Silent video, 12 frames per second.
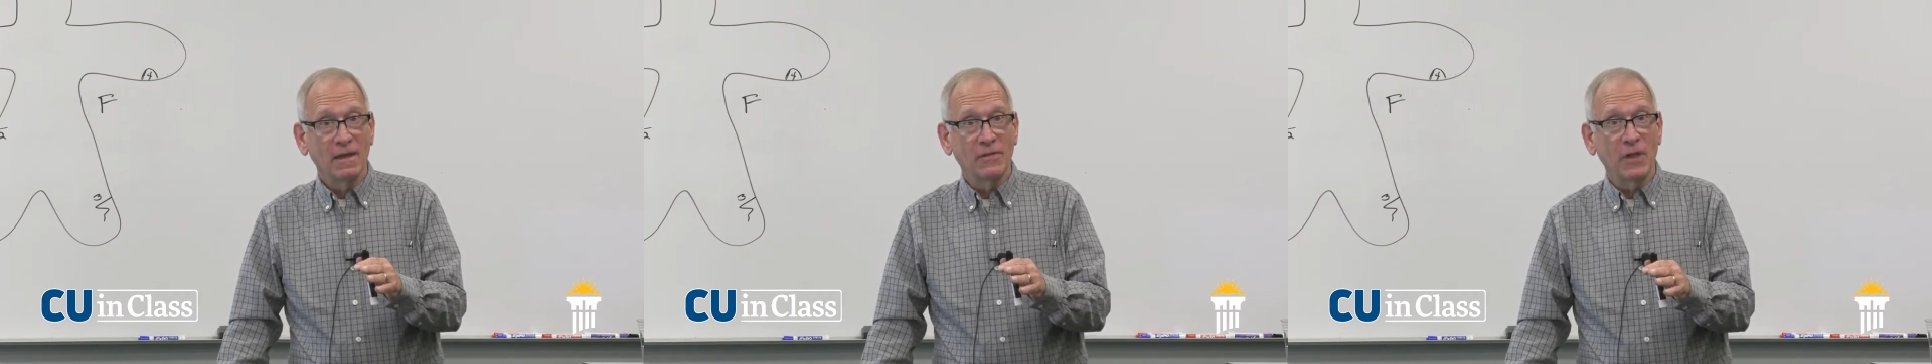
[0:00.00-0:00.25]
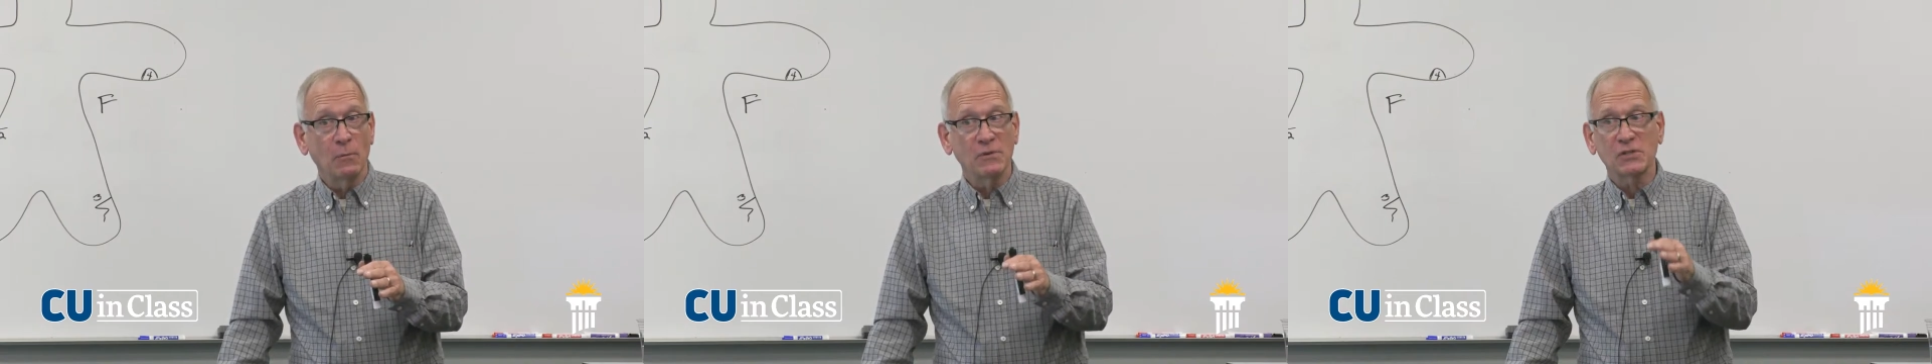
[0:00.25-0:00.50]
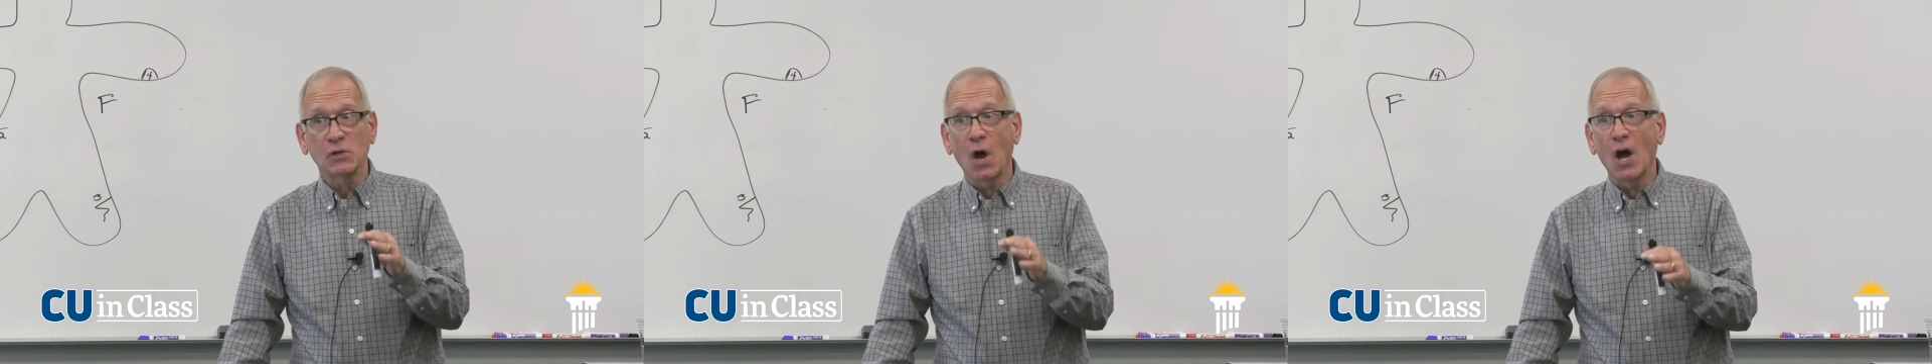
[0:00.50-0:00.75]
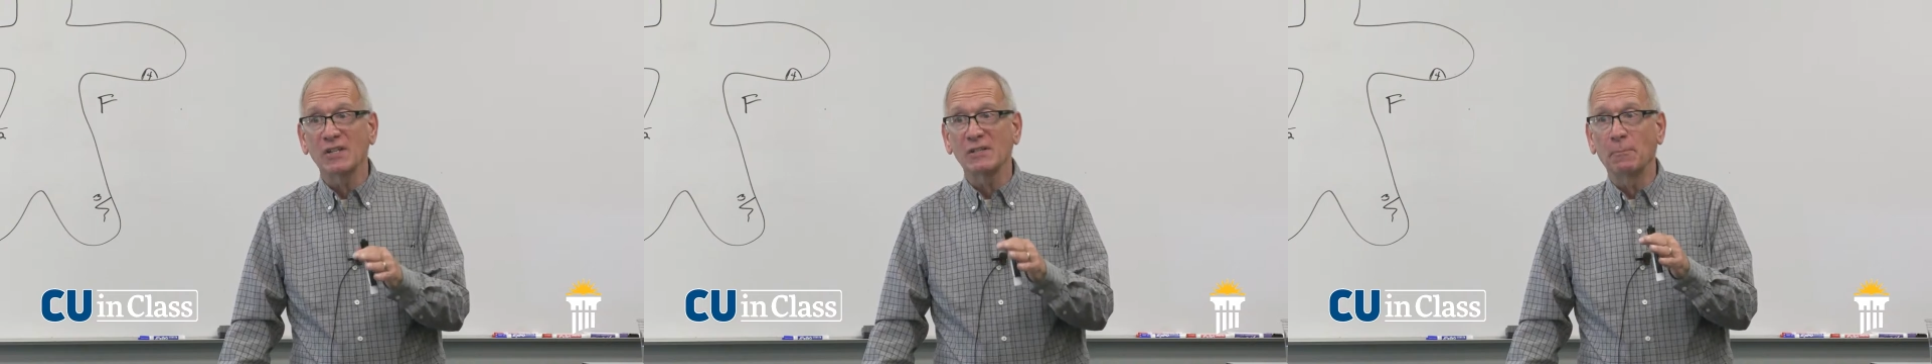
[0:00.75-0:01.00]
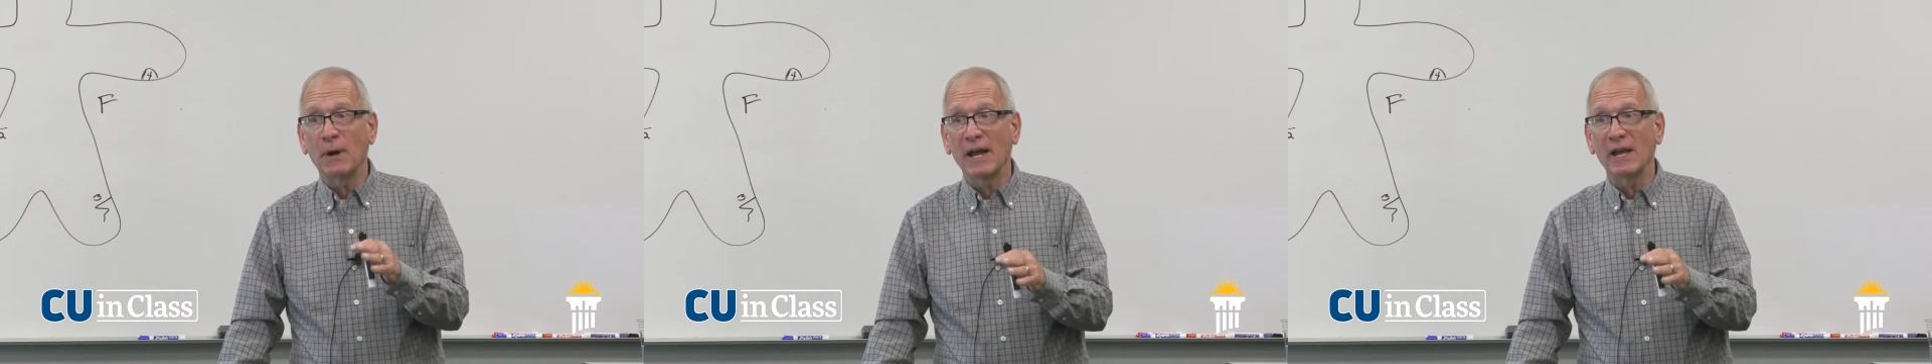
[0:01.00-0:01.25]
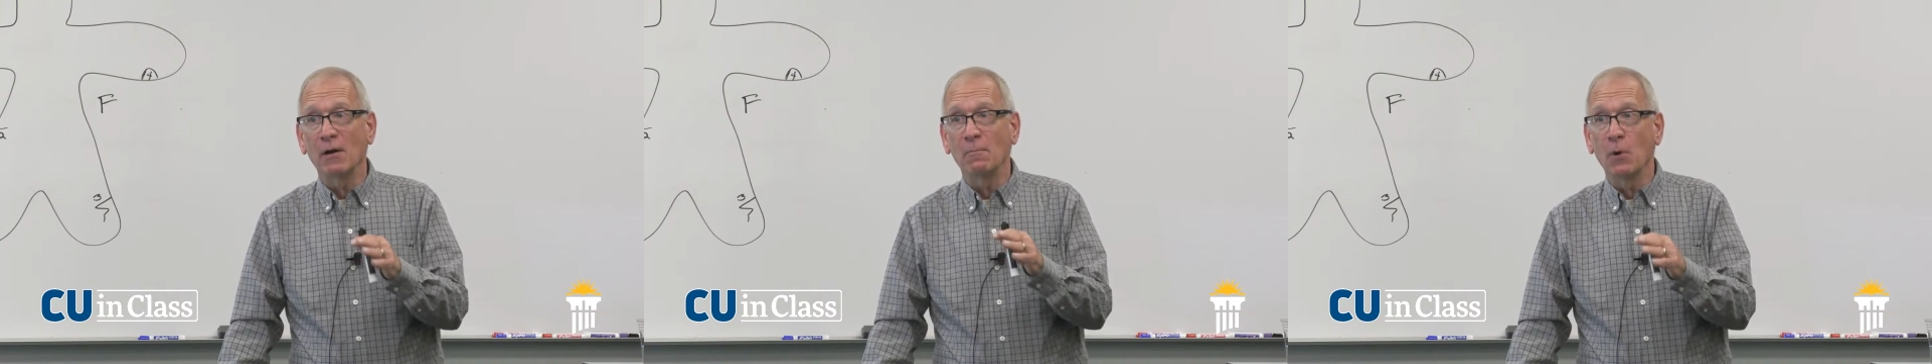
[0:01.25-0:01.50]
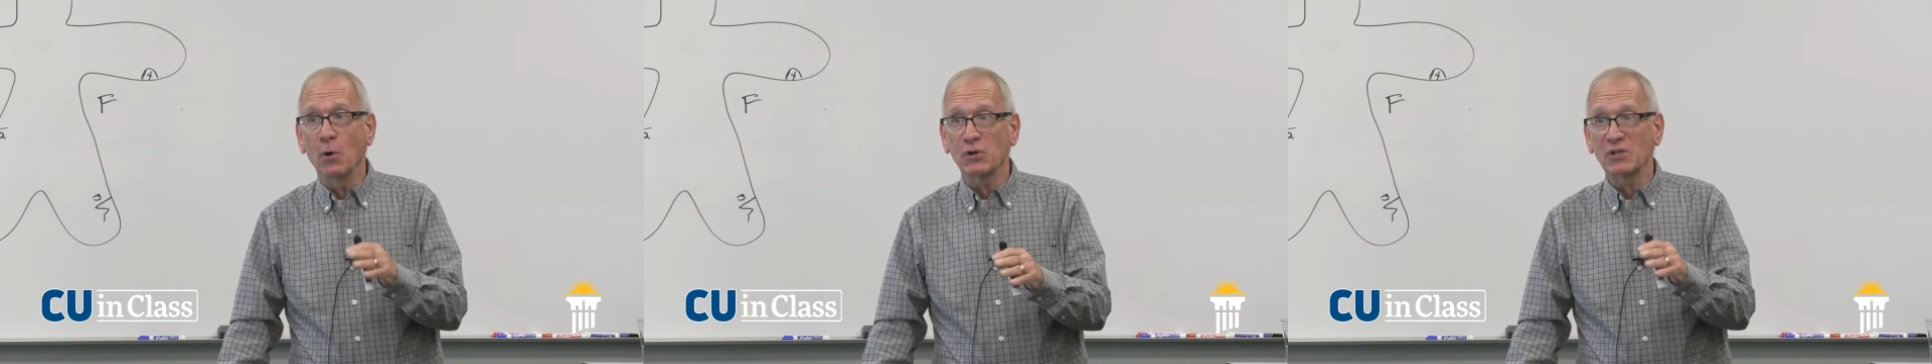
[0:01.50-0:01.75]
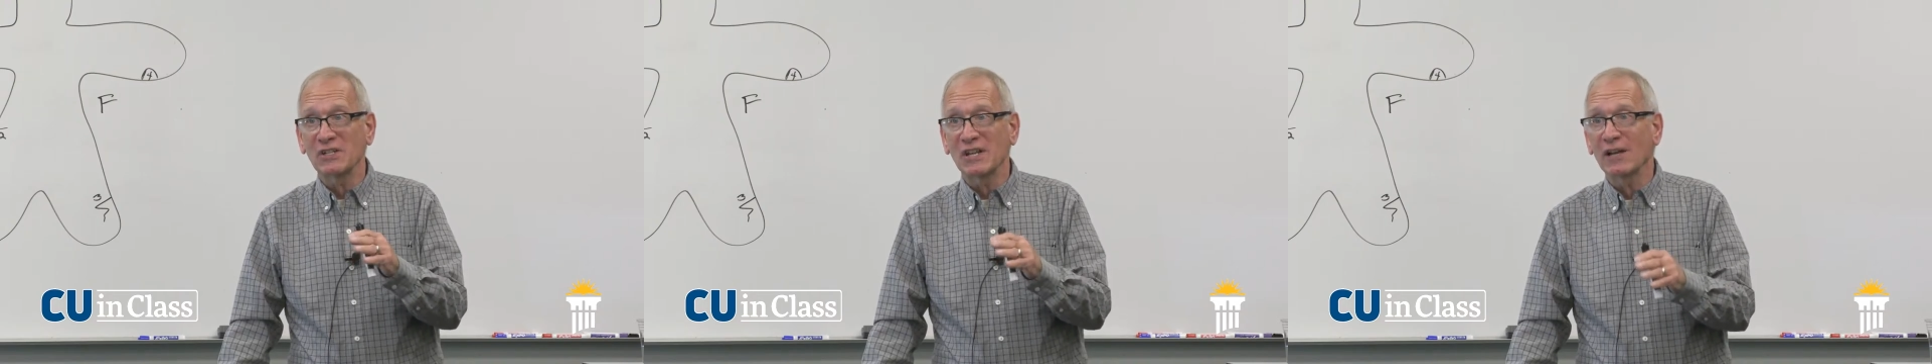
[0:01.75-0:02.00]
that was caused by a
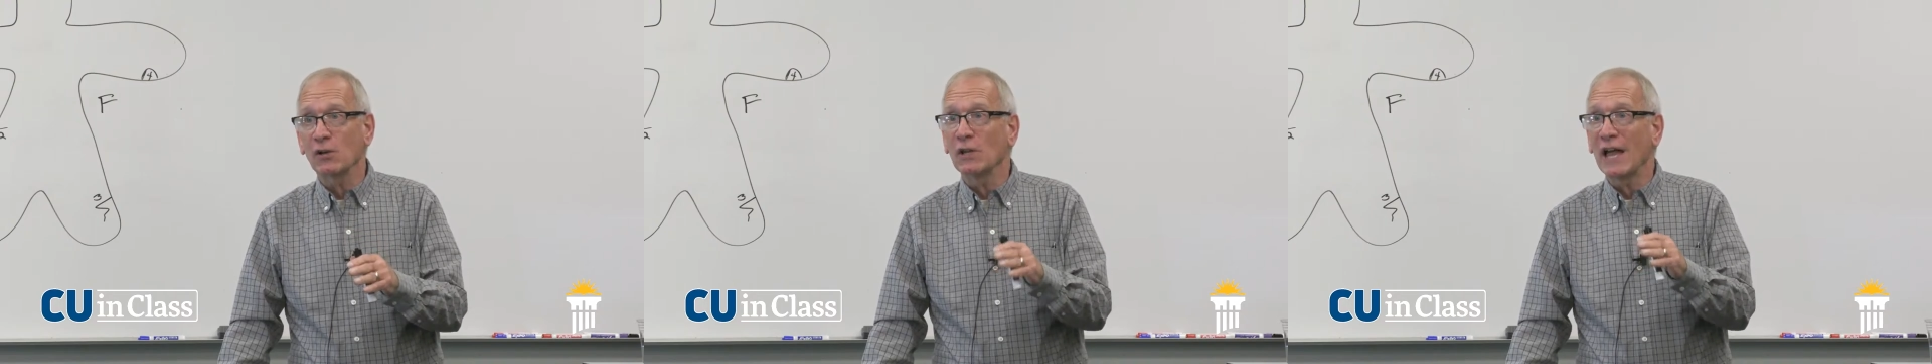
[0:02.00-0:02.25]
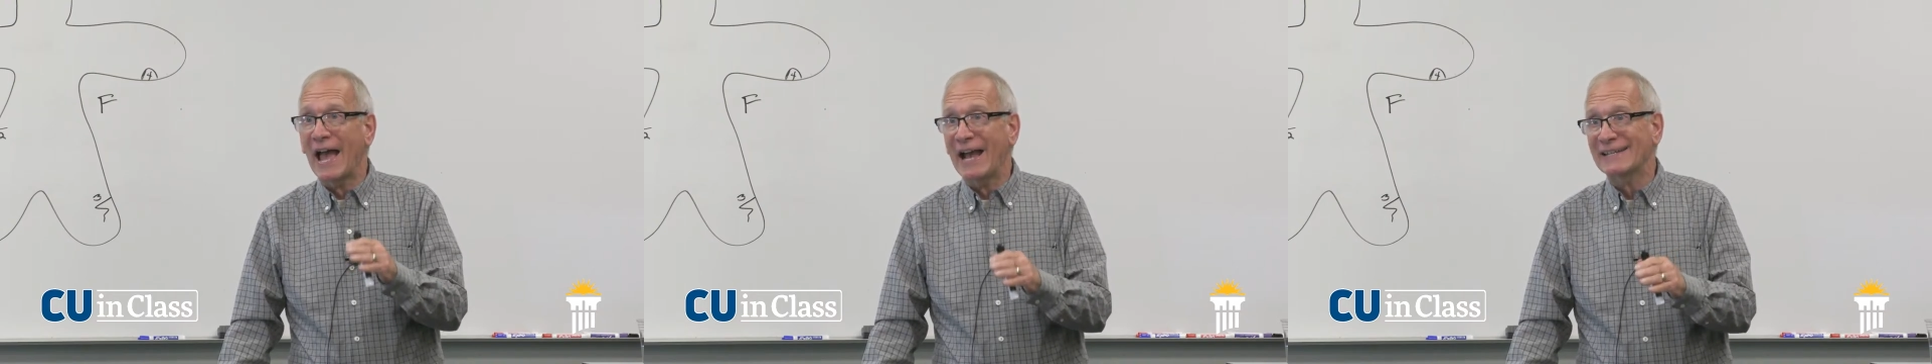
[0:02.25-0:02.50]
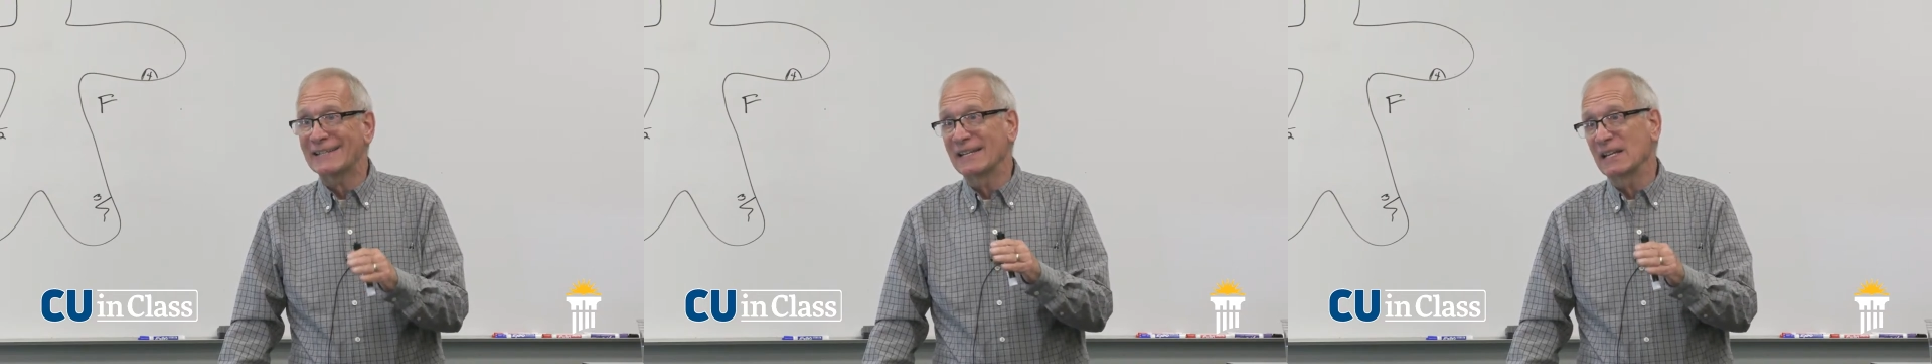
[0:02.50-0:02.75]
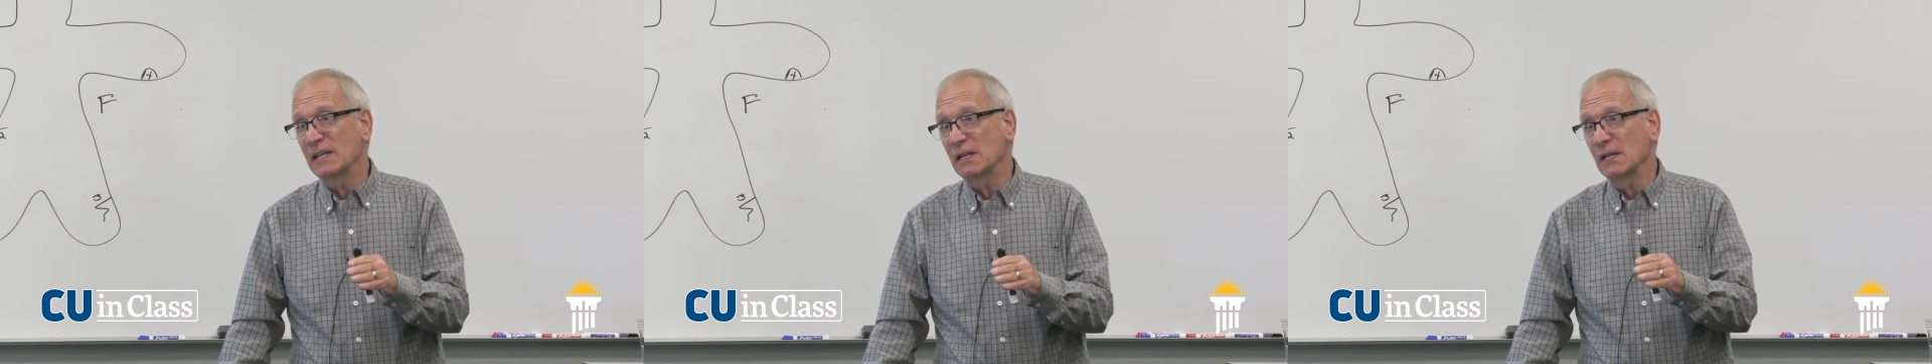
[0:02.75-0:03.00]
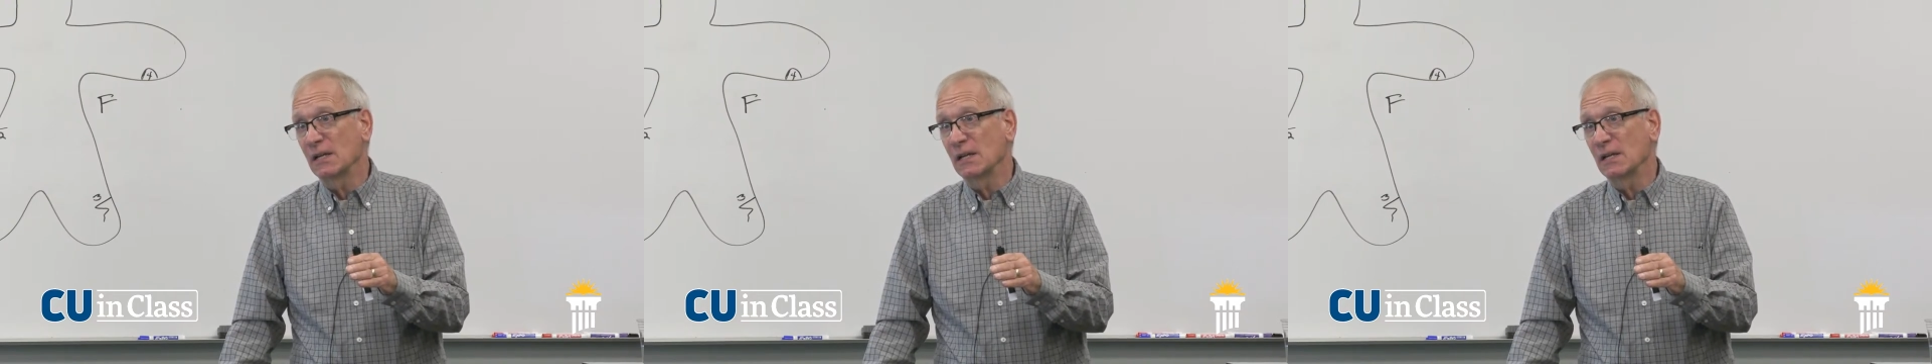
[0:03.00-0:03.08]
motorcycle accident